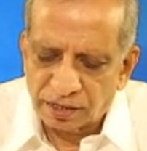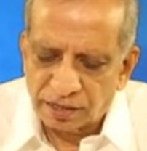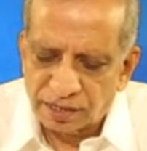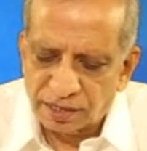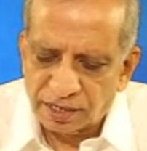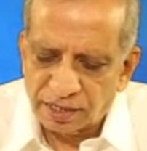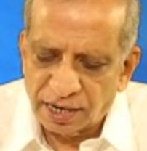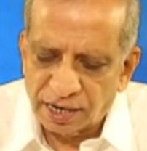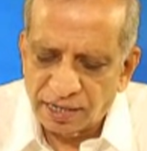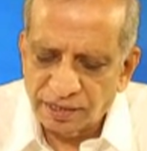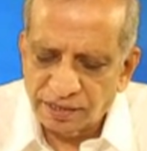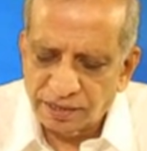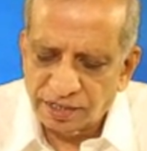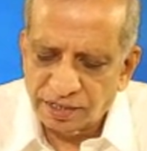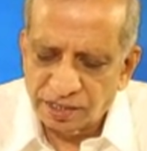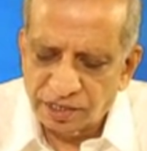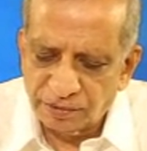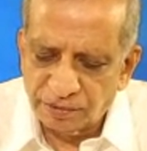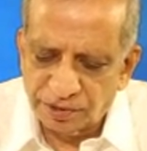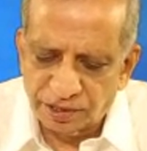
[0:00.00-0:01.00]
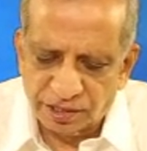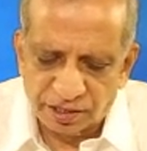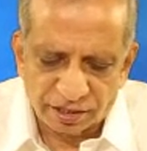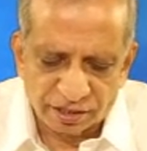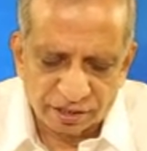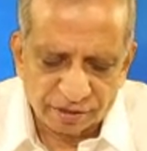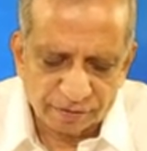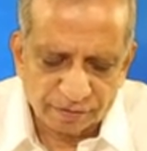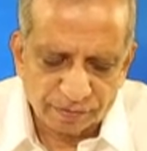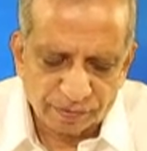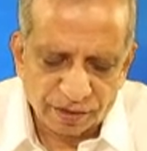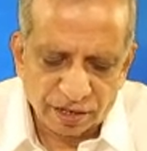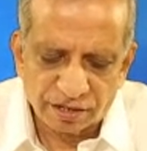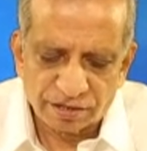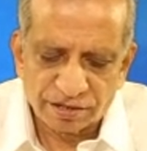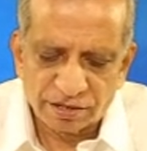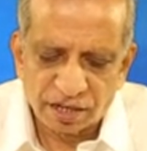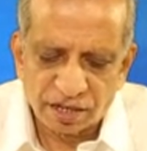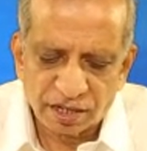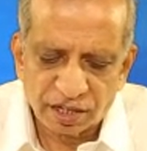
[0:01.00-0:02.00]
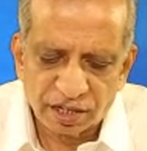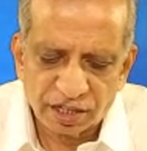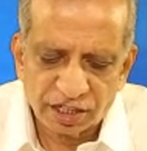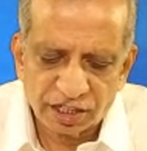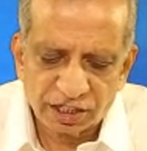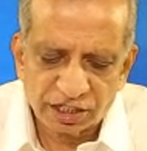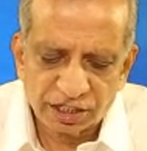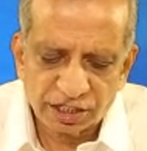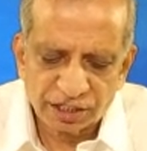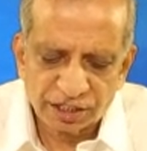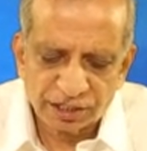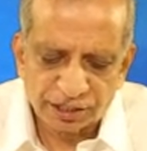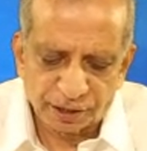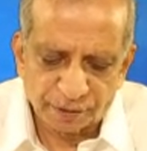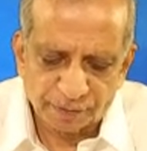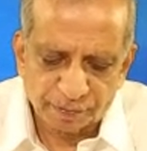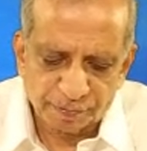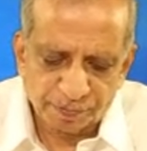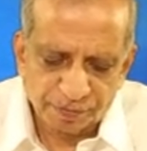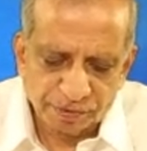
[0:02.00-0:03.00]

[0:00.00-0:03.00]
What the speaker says: Transitivity is the relationship